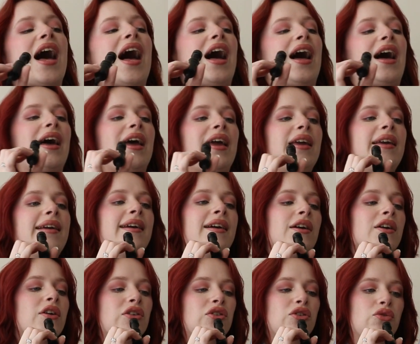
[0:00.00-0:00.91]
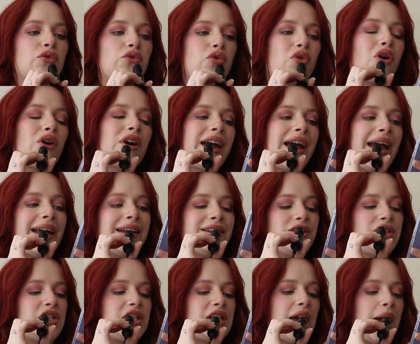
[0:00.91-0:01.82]
Eye Rock
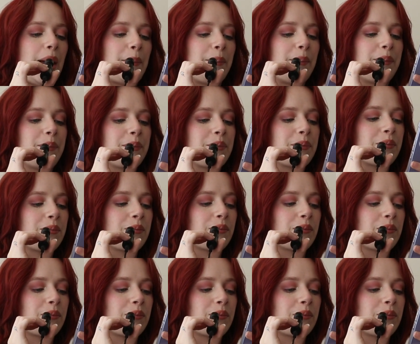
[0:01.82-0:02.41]
and Gem